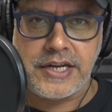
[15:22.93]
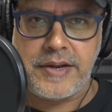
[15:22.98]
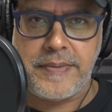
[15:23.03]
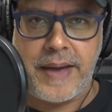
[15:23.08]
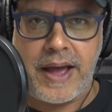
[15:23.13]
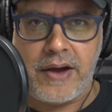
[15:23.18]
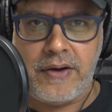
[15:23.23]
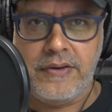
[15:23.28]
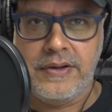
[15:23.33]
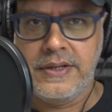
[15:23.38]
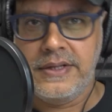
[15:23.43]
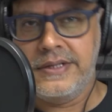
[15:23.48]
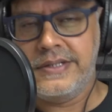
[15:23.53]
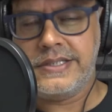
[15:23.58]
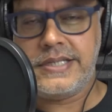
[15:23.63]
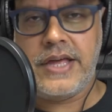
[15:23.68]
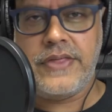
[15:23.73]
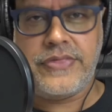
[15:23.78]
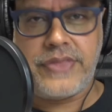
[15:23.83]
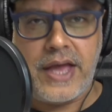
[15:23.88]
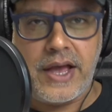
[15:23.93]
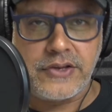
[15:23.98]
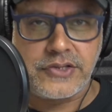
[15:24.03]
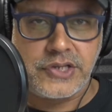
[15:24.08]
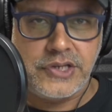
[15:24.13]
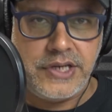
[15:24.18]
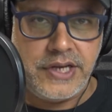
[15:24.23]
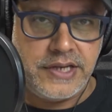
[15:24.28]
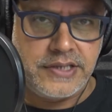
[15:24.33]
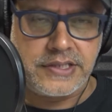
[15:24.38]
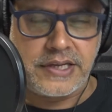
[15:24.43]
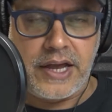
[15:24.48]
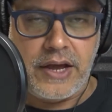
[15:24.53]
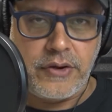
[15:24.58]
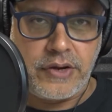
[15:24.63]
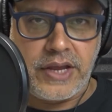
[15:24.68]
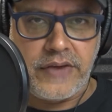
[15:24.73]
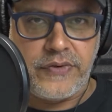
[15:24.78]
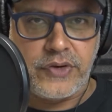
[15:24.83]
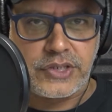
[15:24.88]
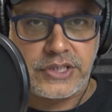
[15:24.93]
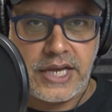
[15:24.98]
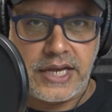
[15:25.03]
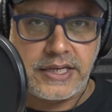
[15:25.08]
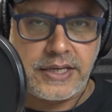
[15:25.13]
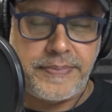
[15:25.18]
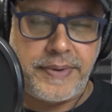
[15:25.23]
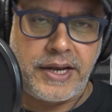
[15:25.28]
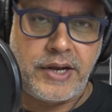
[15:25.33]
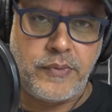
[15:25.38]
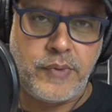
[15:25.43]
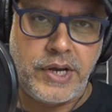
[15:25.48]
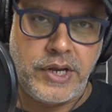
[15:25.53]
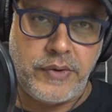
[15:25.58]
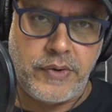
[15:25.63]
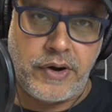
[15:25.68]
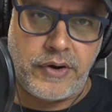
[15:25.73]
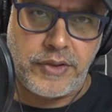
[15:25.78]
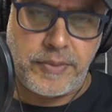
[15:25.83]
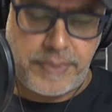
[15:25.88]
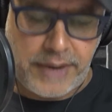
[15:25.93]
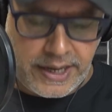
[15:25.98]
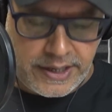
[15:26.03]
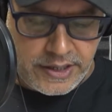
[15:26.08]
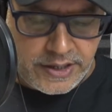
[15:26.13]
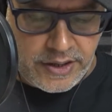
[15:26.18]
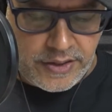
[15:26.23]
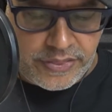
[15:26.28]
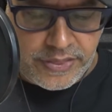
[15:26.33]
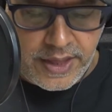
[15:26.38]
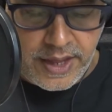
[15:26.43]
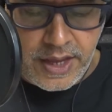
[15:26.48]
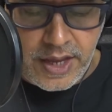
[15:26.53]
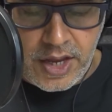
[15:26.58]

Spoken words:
about 10,000 years ago, give or take, depending where you are on the planet Earth.